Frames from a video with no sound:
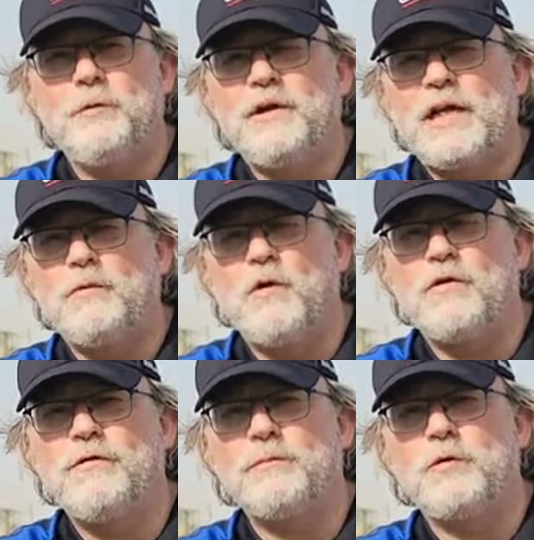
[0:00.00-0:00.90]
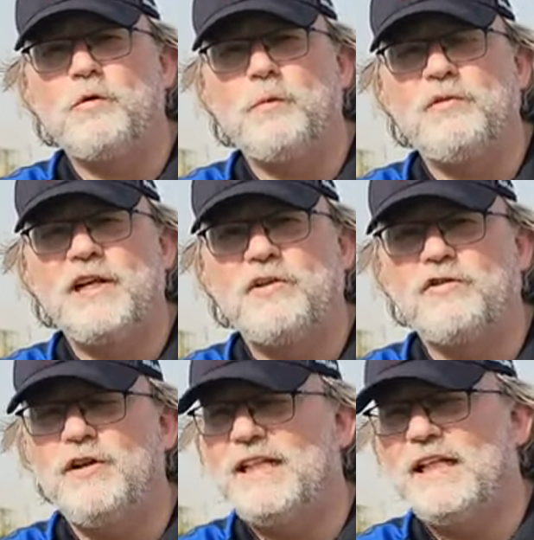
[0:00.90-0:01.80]
We can walk from the rooms there,
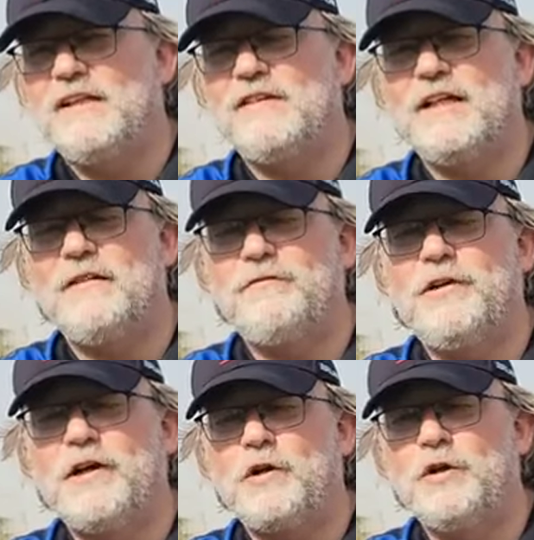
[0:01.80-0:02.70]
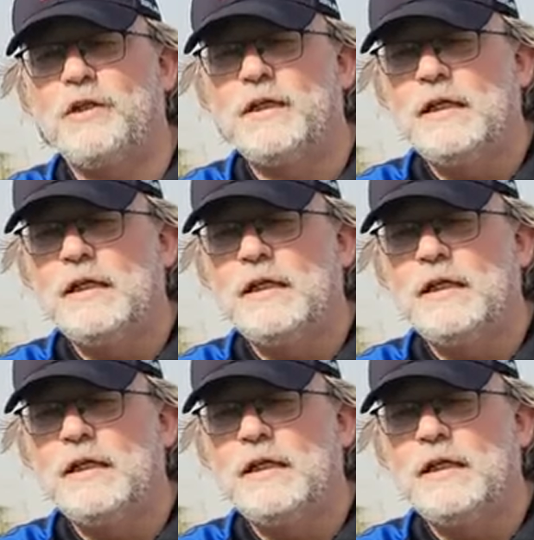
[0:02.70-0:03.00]
so it's very good.